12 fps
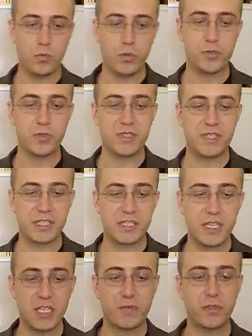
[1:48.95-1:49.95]
which was
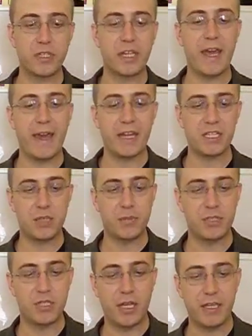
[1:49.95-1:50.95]
successfully
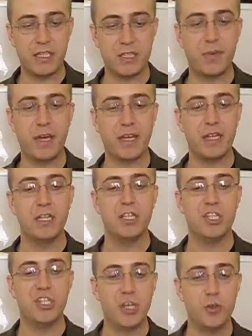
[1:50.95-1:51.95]
axiomatized by
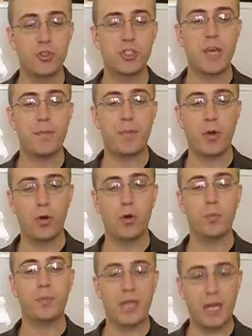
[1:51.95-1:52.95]
Giuseppe
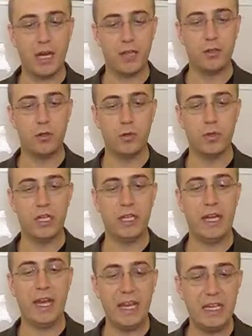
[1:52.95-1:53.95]
Peano
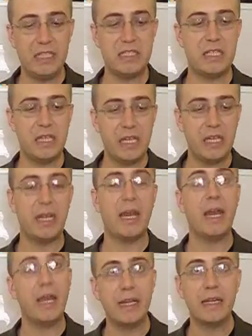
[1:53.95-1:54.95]
in
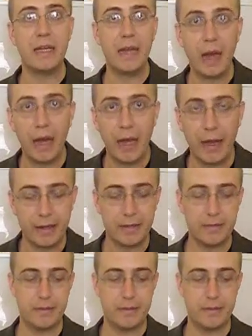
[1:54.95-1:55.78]
1889.